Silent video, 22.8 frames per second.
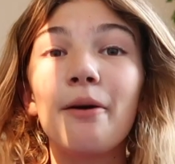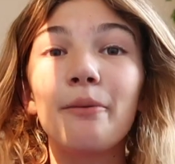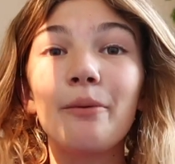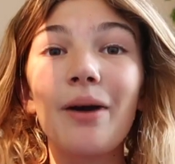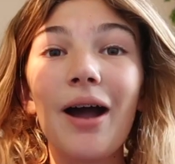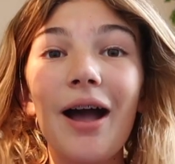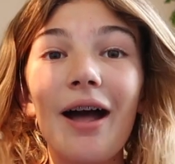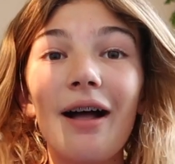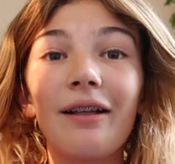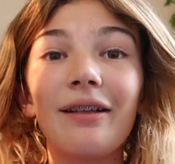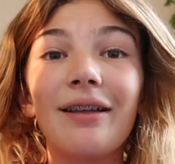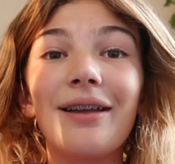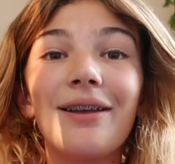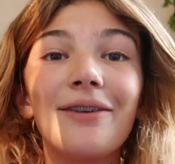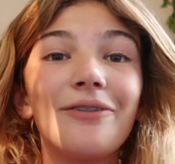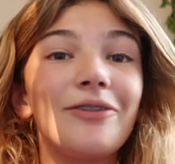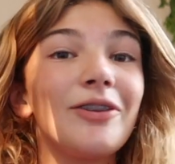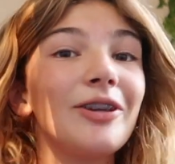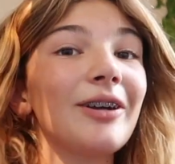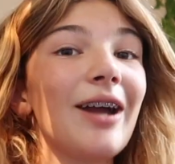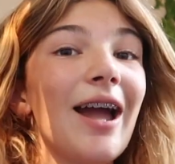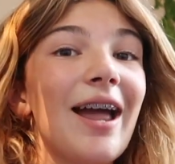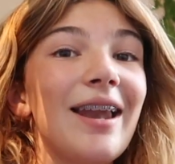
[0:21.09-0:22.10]
Well,
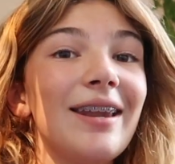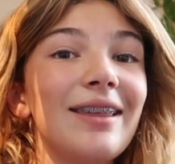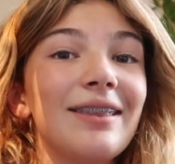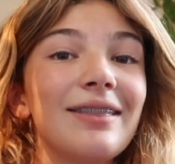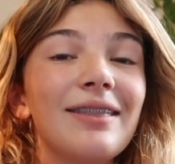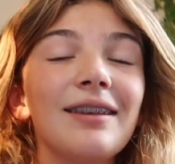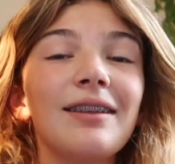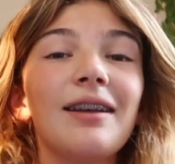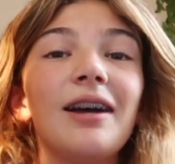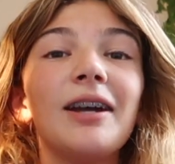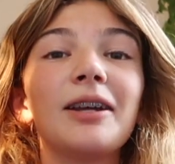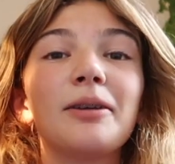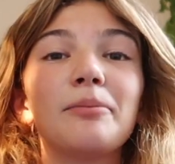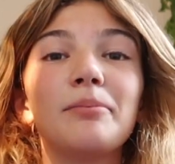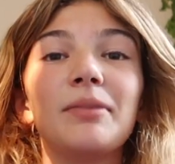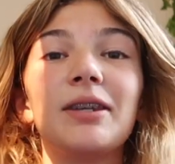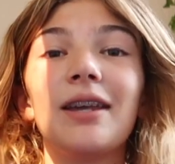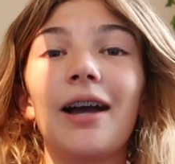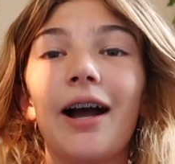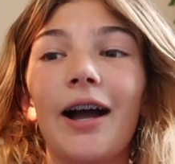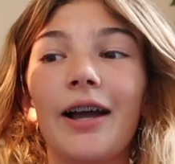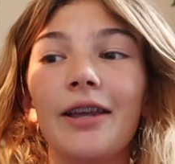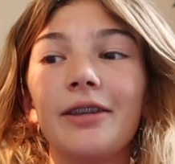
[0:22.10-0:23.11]
if you're anything like
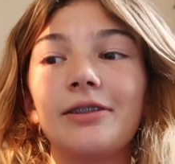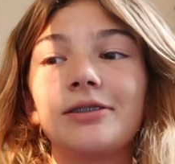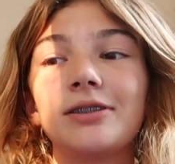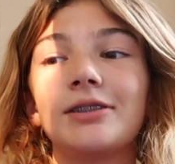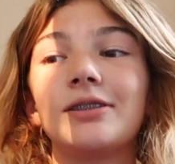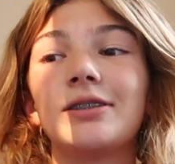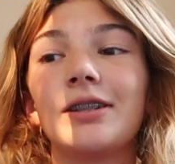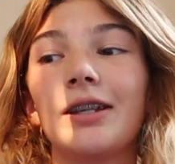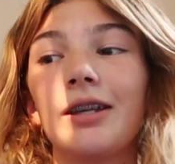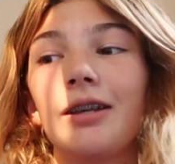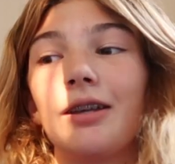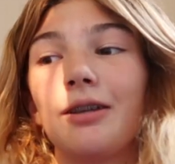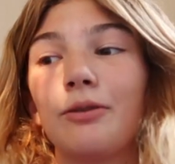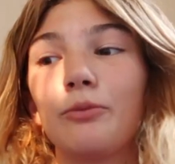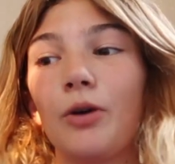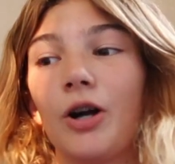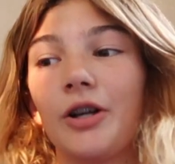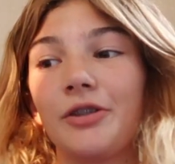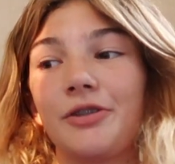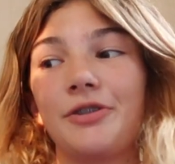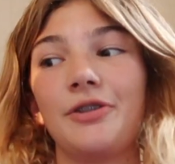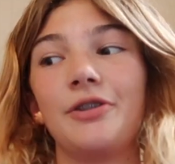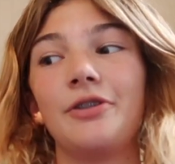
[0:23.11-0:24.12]
me, I used to sit and
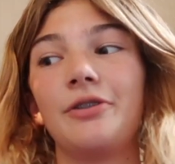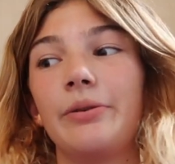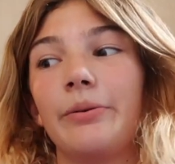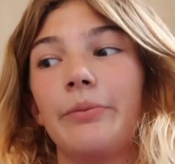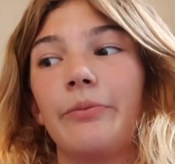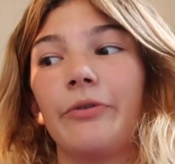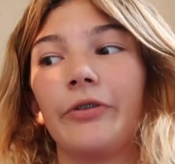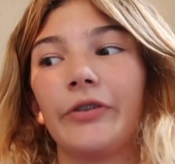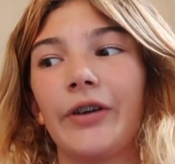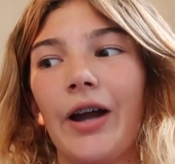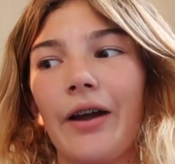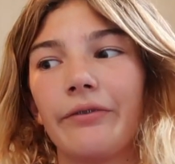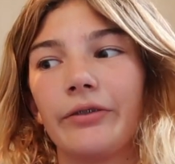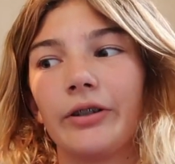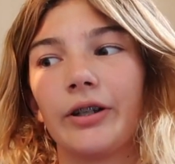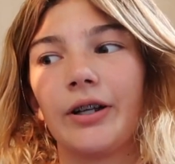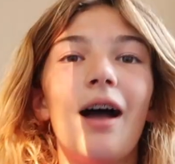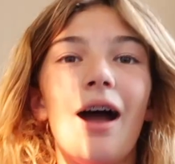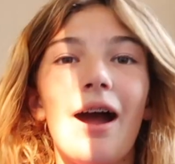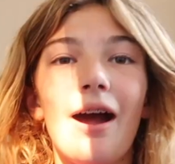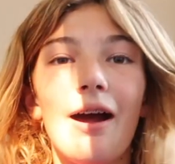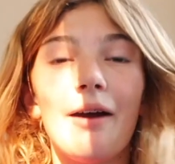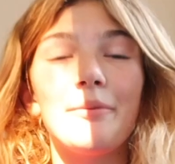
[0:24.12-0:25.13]
watch YouTube forever.
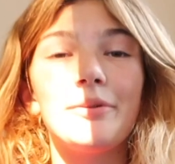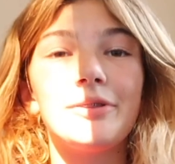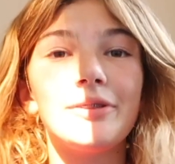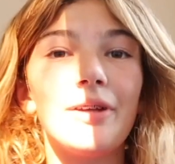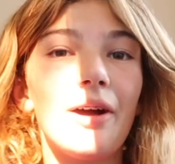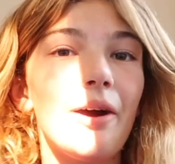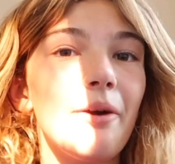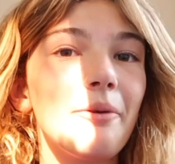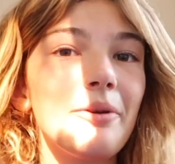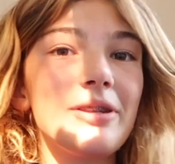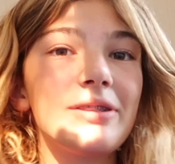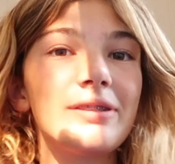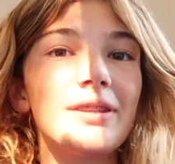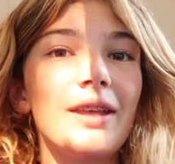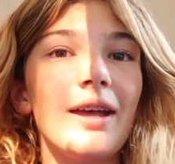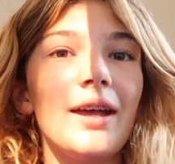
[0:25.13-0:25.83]
I was always